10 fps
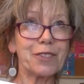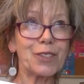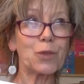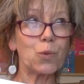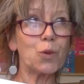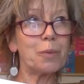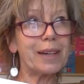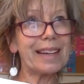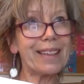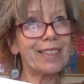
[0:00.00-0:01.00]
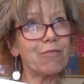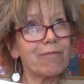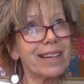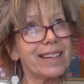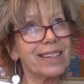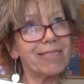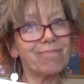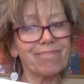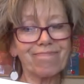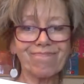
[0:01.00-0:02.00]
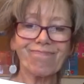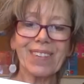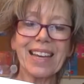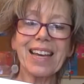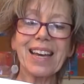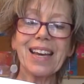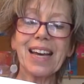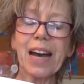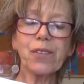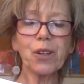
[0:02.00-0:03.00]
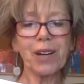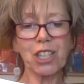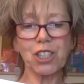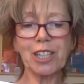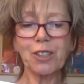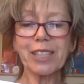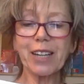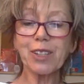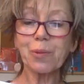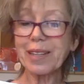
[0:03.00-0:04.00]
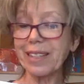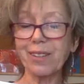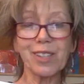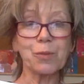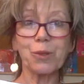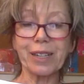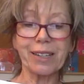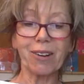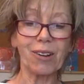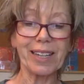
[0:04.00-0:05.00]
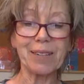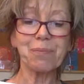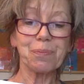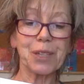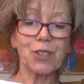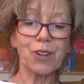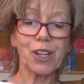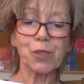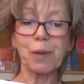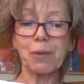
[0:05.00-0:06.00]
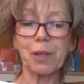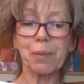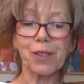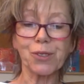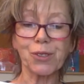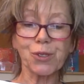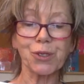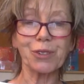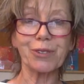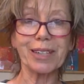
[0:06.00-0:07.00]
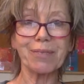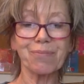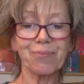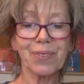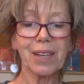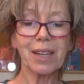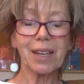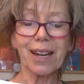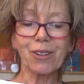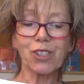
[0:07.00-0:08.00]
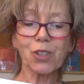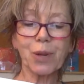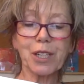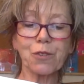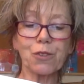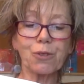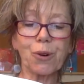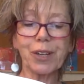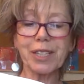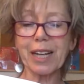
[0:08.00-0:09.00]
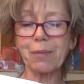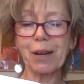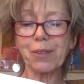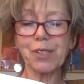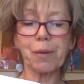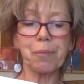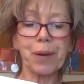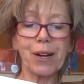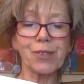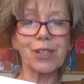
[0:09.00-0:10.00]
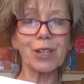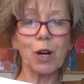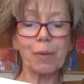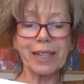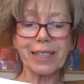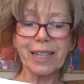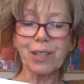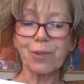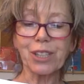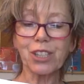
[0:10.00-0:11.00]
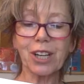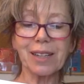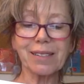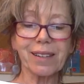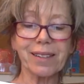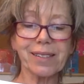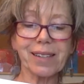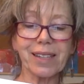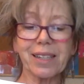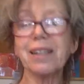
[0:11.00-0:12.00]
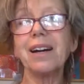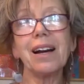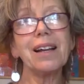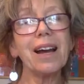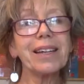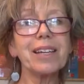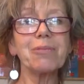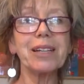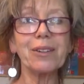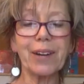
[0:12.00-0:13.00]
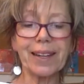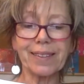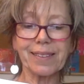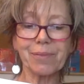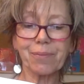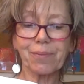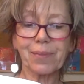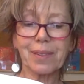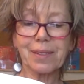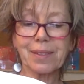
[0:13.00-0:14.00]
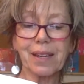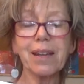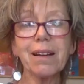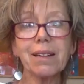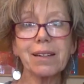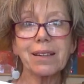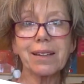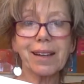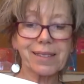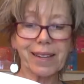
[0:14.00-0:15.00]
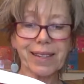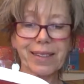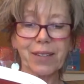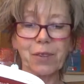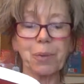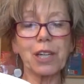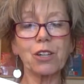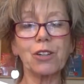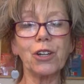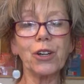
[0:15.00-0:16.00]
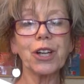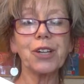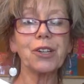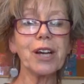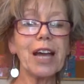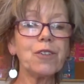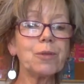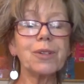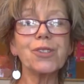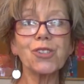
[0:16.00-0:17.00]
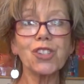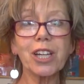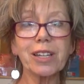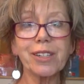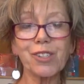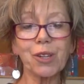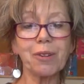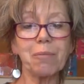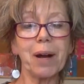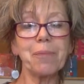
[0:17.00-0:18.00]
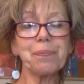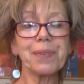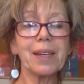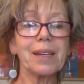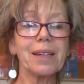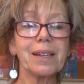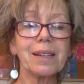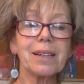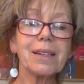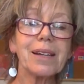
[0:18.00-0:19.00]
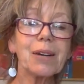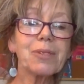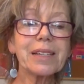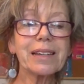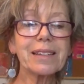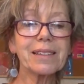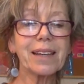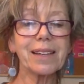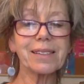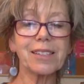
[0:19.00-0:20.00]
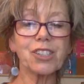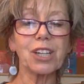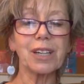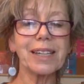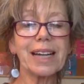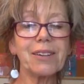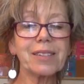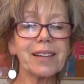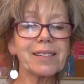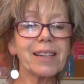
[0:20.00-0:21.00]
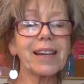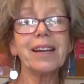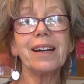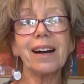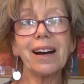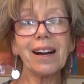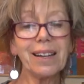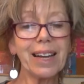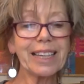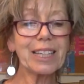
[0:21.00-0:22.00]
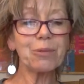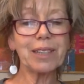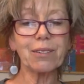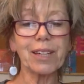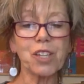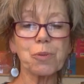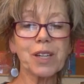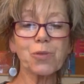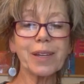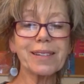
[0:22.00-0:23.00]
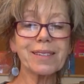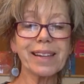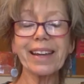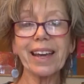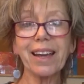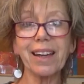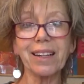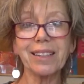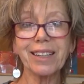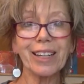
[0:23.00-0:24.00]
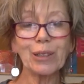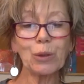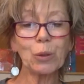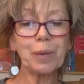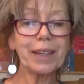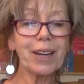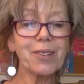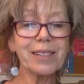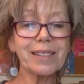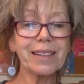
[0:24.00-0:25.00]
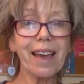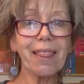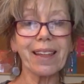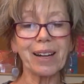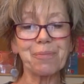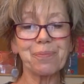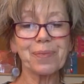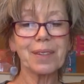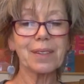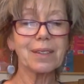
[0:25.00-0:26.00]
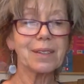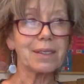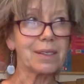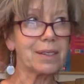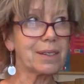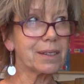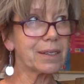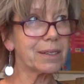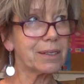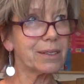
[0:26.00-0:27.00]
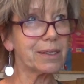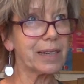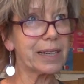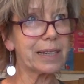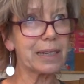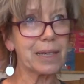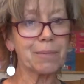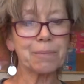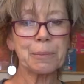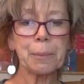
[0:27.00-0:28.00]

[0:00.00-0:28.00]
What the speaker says: feels warmer in the rain. "Have you actually looked out of the window this morning, Ollie?" Peter asked me with a puzzled sort of grin. I was just waiting for Rory to come out with some embarrassing comment when Charlie suddenly said, "I like it when it rains." "See?" I said, giving Peter a look. "Not everyone's as chicken as you and Mum." "I wasn't going to say that," said Charlie. "I was going to say, I like it when it rains because we can stay here and all be cosy together." "Yuck, not likely."